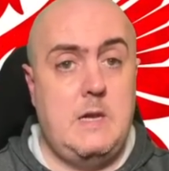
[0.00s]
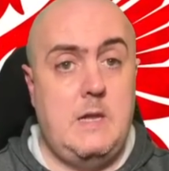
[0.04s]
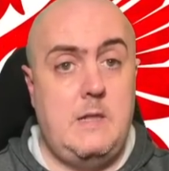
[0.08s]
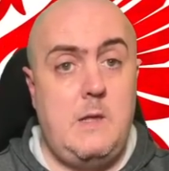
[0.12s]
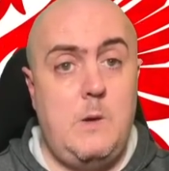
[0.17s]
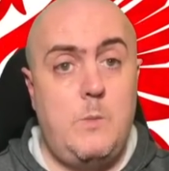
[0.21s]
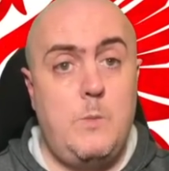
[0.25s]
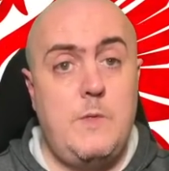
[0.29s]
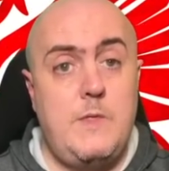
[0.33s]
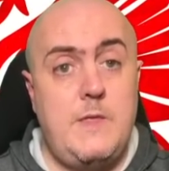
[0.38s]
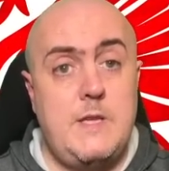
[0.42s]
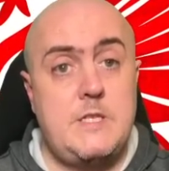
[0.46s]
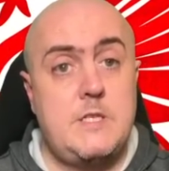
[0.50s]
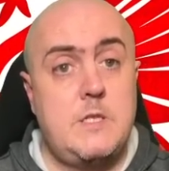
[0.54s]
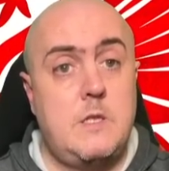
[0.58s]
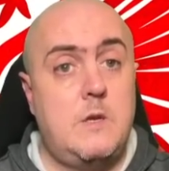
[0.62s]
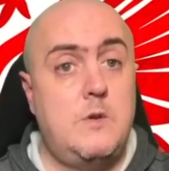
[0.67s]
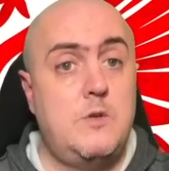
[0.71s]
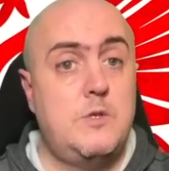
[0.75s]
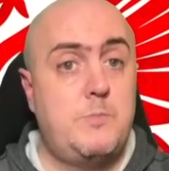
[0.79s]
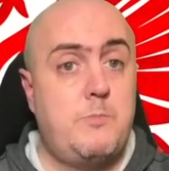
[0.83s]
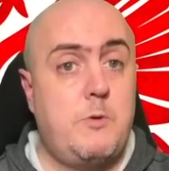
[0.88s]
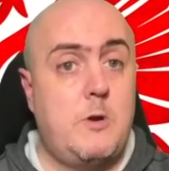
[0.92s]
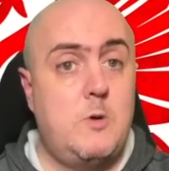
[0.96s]
And then when this
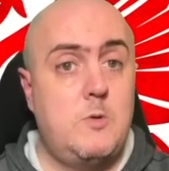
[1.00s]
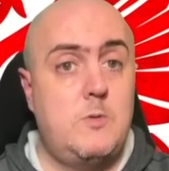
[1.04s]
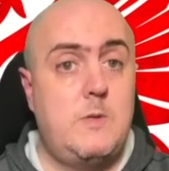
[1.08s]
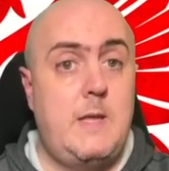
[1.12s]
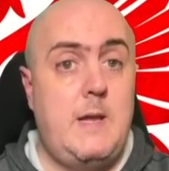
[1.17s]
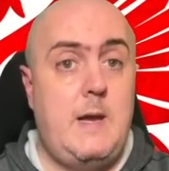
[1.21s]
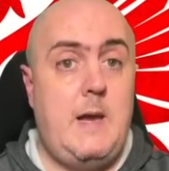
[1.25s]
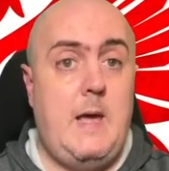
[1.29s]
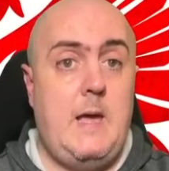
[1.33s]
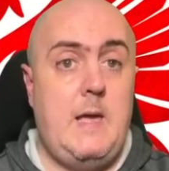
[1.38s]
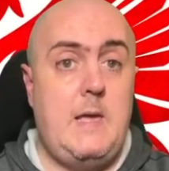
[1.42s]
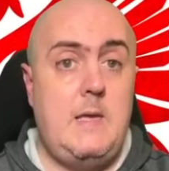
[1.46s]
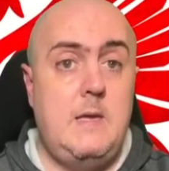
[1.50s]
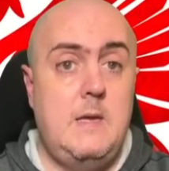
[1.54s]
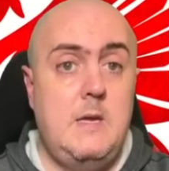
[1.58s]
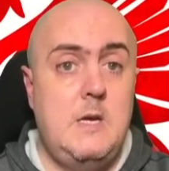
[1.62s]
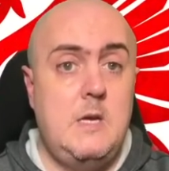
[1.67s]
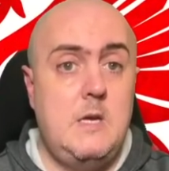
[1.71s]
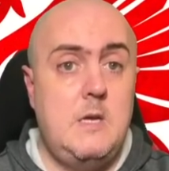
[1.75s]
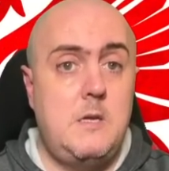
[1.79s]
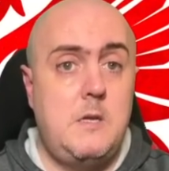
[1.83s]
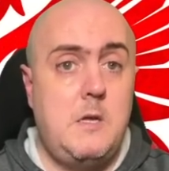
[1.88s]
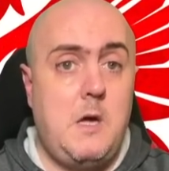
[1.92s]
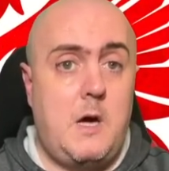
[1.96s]
news broke today,
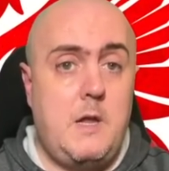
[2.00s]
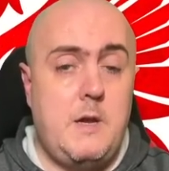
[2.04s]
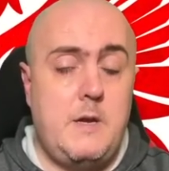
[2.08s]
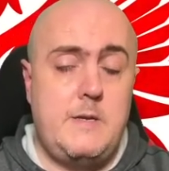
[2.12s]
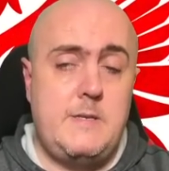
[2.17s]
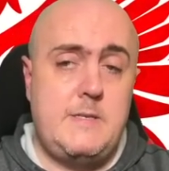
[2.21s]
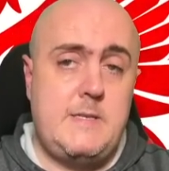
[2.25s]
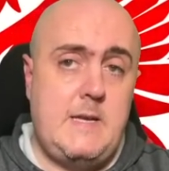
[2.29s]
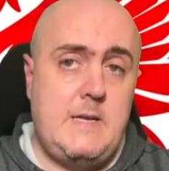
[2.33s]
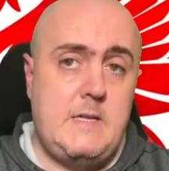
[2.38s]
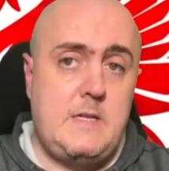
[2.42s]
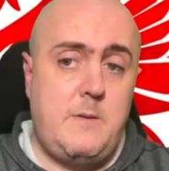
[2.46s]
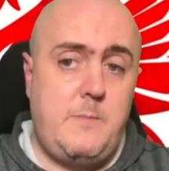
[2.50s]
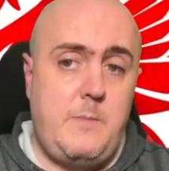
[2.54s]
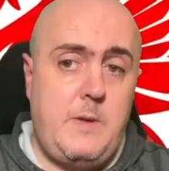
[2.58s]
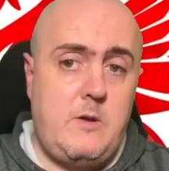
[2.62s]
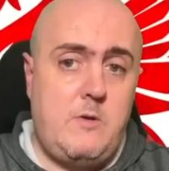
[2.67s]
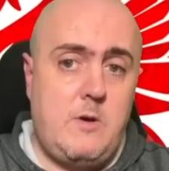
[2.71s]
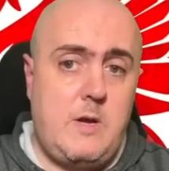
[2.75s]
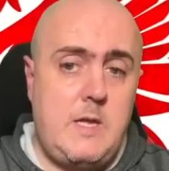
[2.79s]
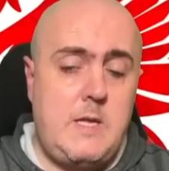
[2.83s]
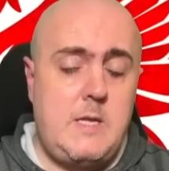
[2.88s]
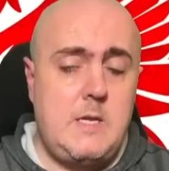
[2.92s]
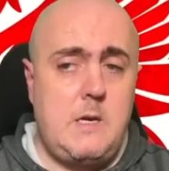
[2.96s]
Connor said to me,
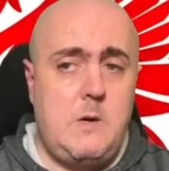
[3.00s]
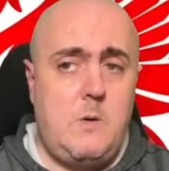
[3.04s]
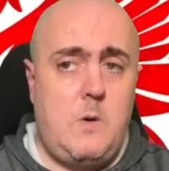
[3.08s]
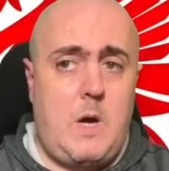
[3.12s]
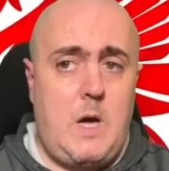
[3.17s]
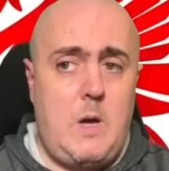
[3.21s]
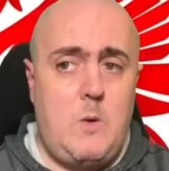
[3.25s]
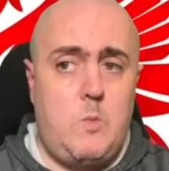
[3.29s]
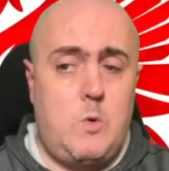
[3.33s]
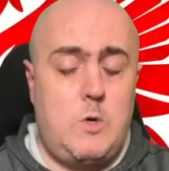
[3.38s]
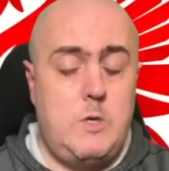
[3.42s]
Craig, you know what?